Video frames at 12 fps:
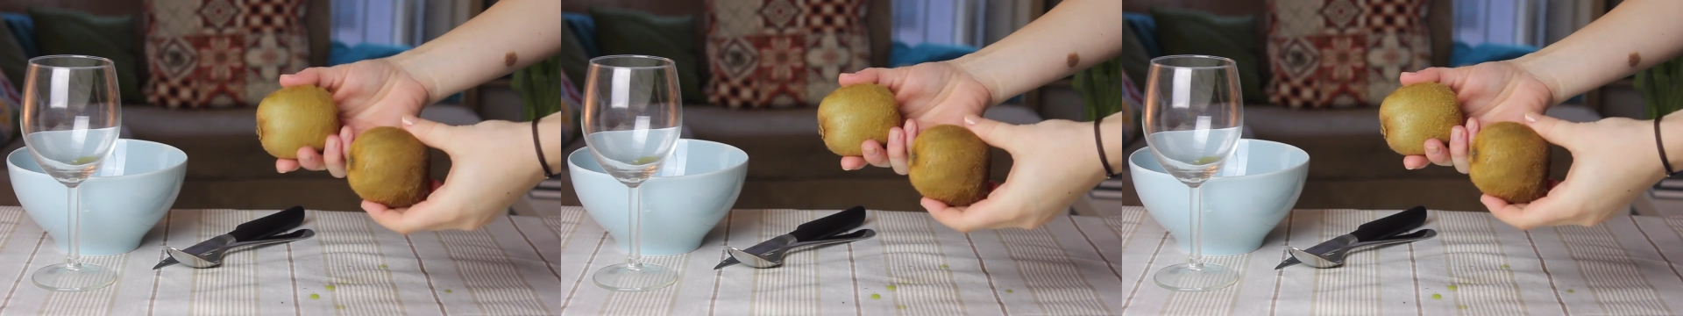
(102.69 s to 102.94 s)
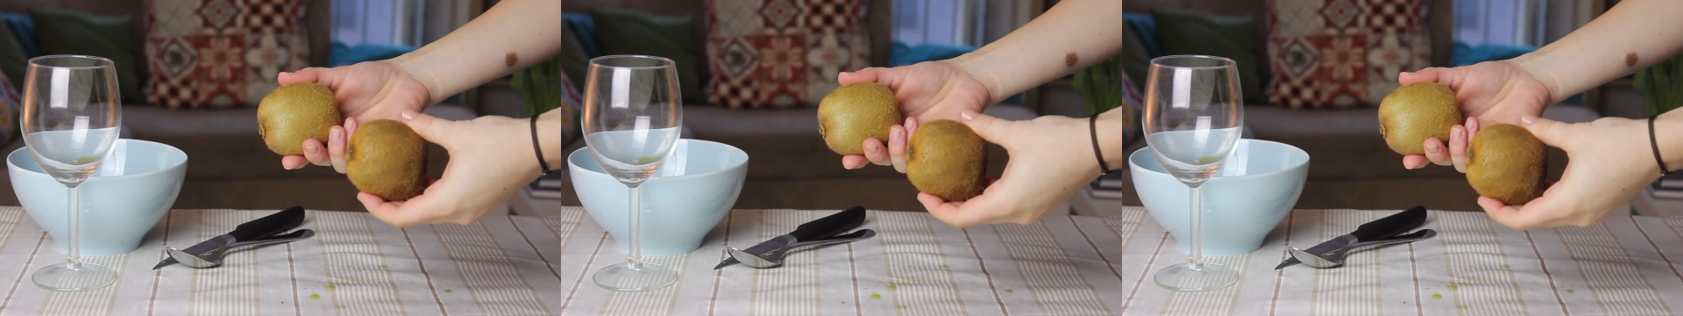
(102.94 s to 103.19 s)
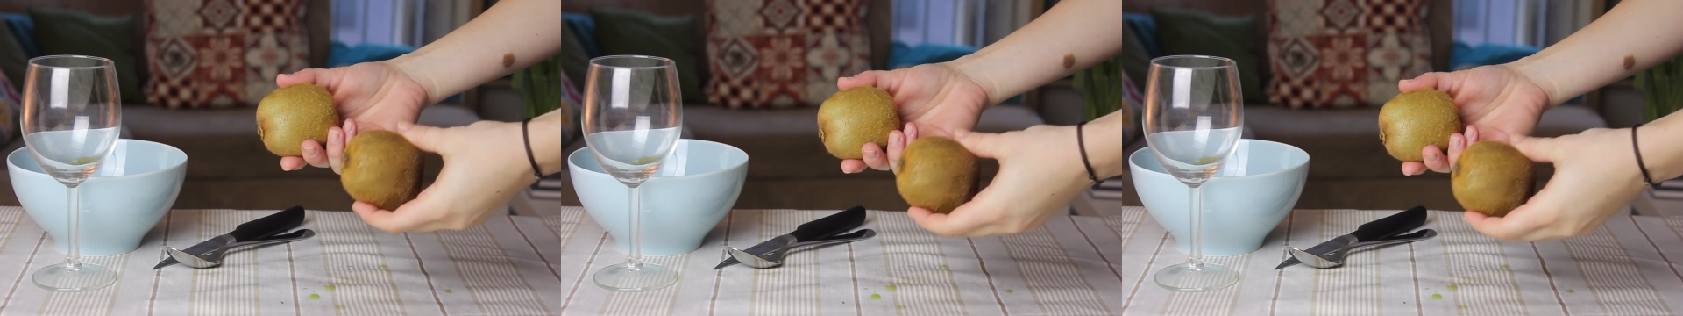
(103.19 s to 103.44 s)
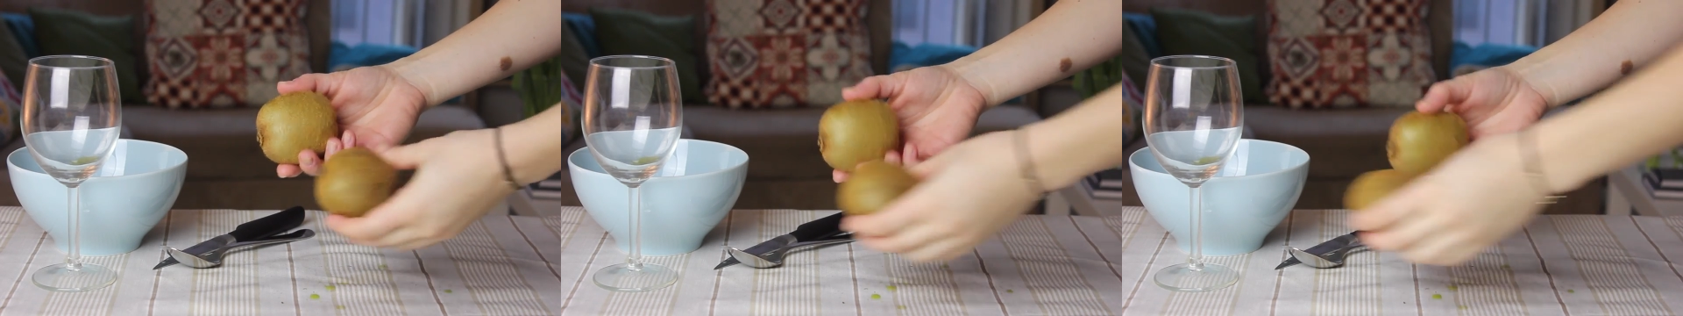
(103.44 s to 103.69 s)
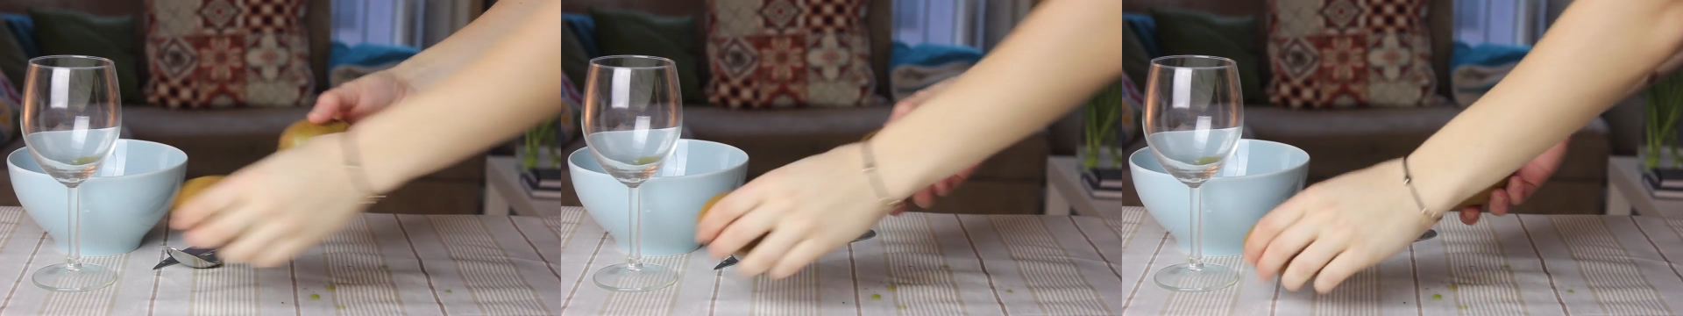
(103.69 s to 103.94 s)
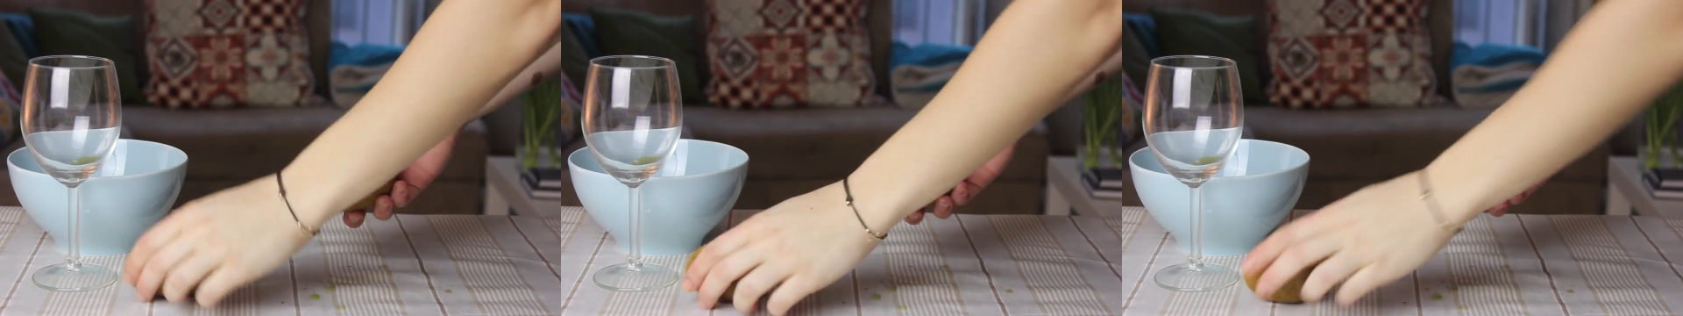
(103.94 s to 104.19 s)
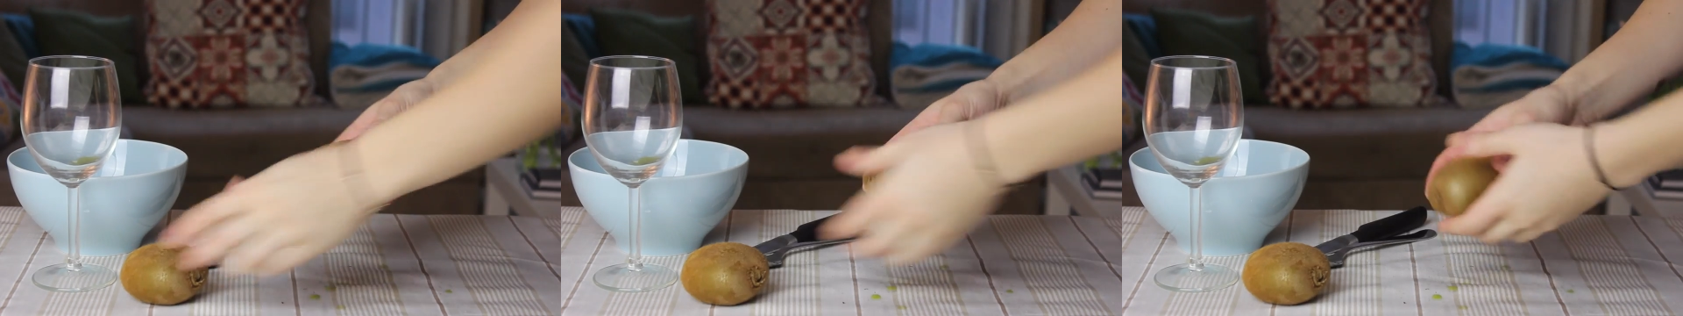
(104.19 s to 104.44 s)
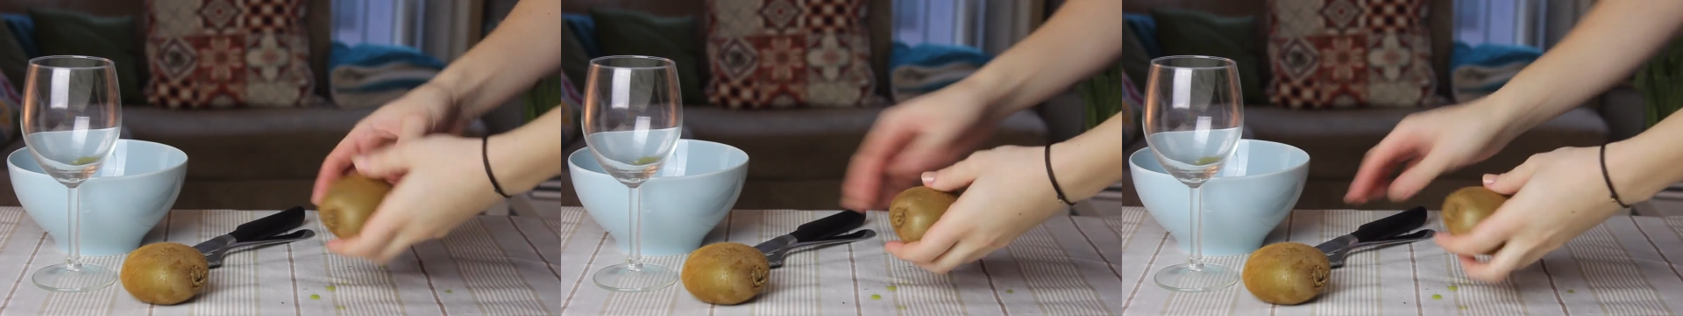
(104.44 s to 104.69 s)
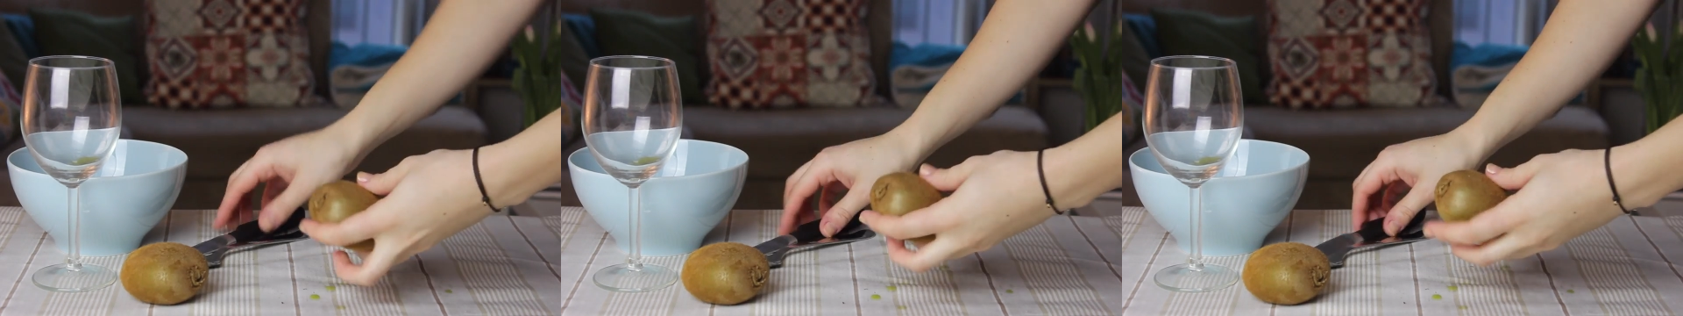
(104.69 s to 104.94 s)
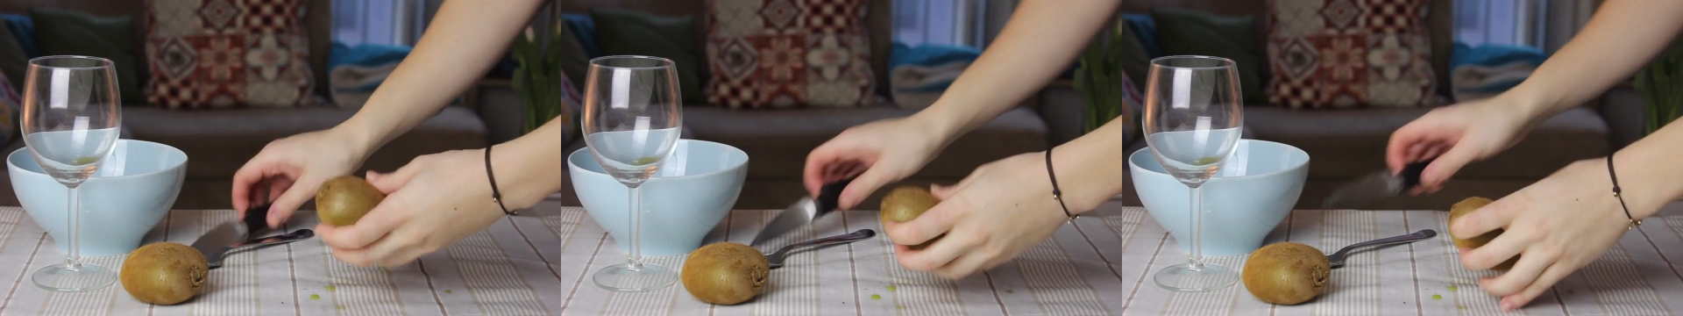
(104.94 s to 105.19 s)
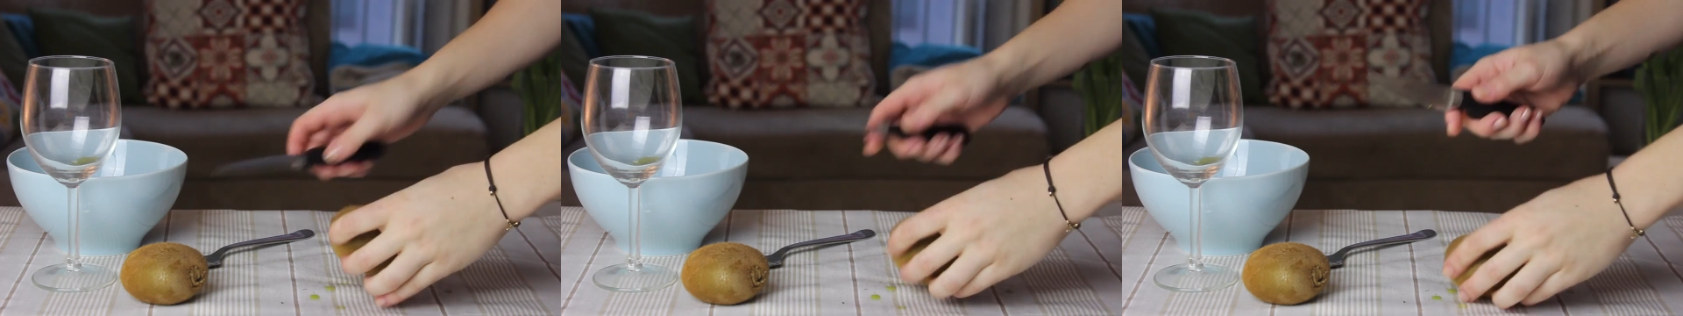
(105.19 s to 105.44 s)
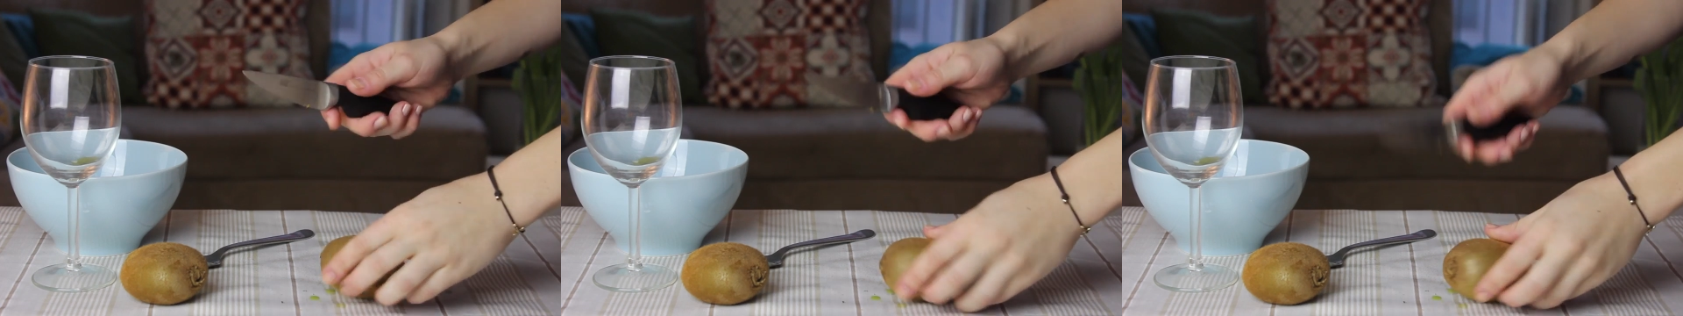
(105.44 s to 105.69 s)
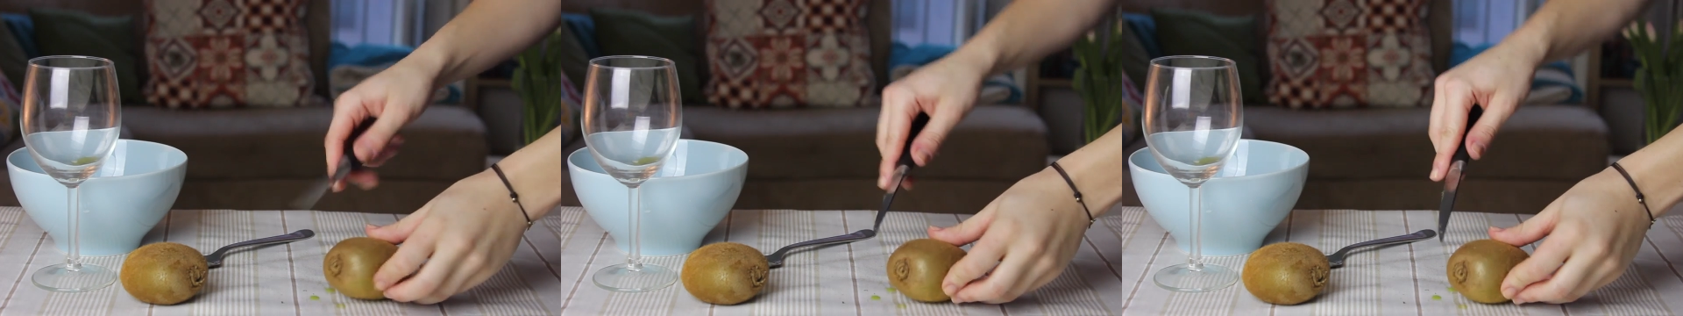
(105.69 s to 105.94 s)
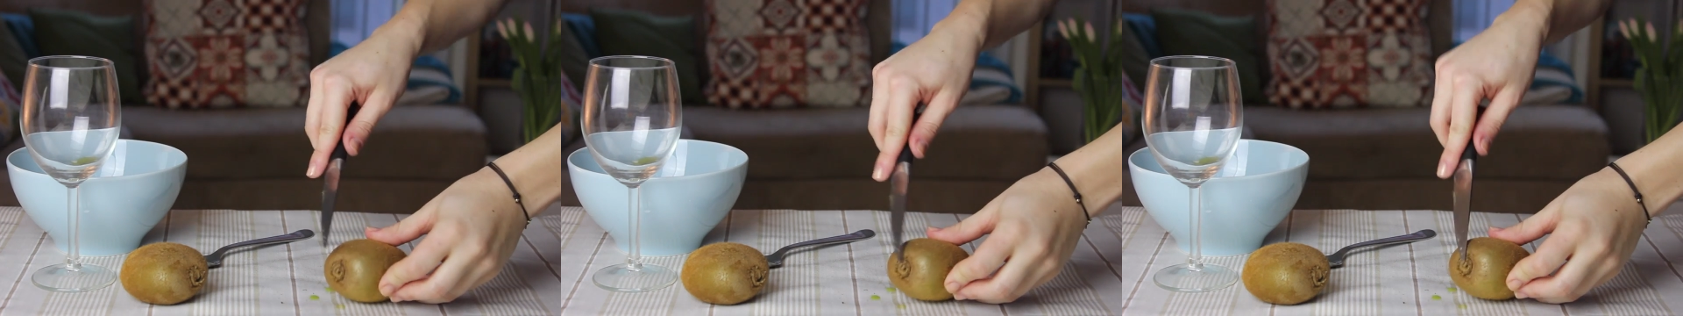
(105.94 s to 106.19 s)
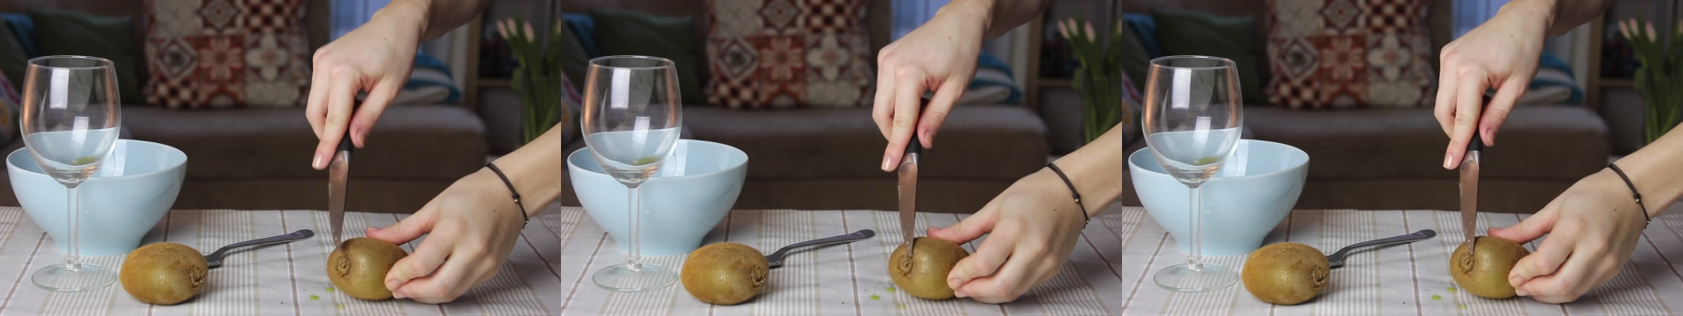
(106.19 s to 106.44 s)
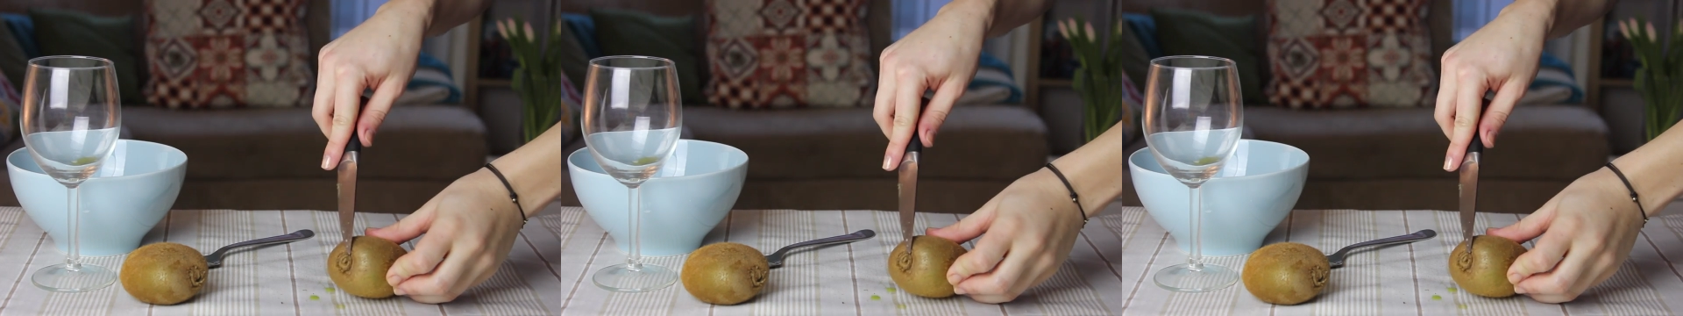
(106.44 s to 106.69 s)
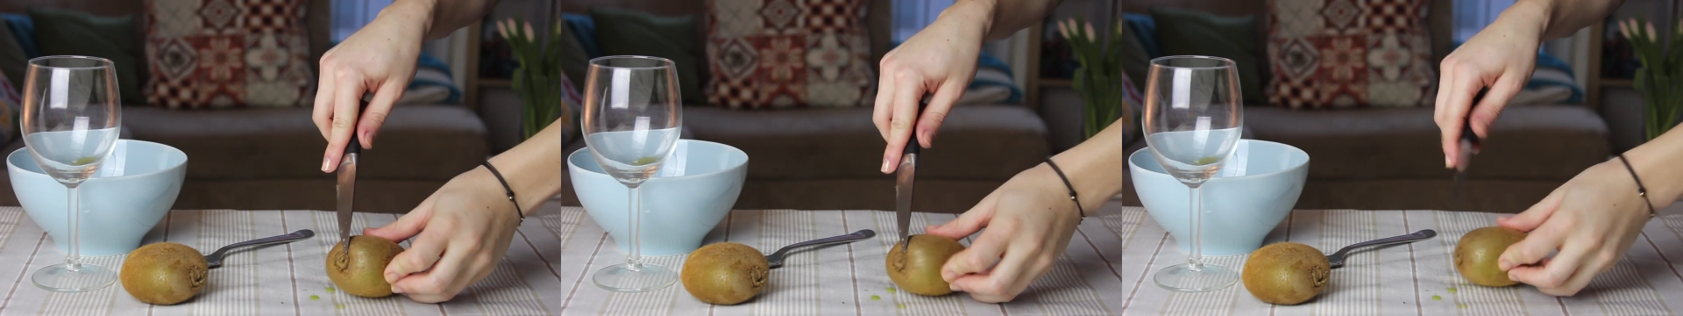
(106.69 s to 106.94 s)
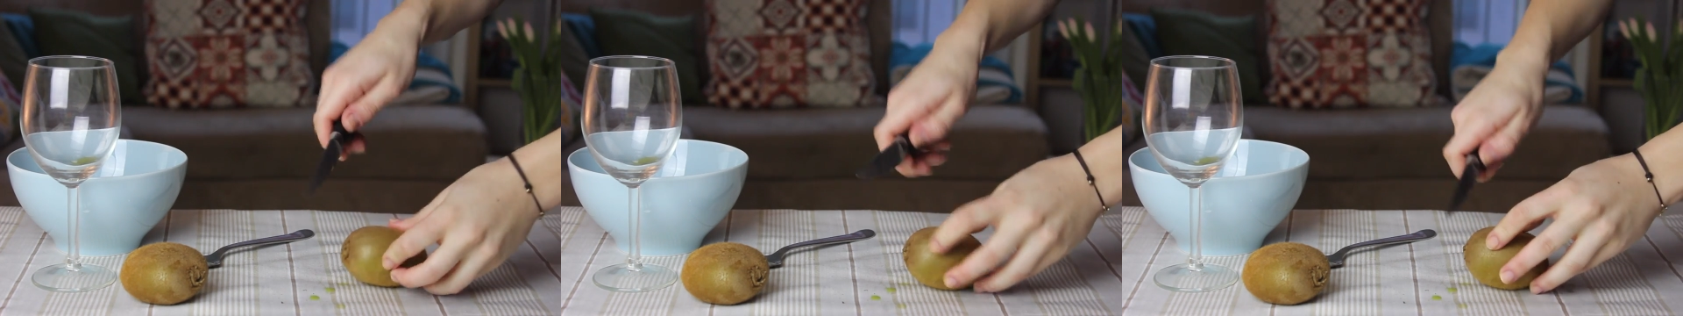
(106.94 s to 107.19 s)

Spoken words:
(no speaker visible)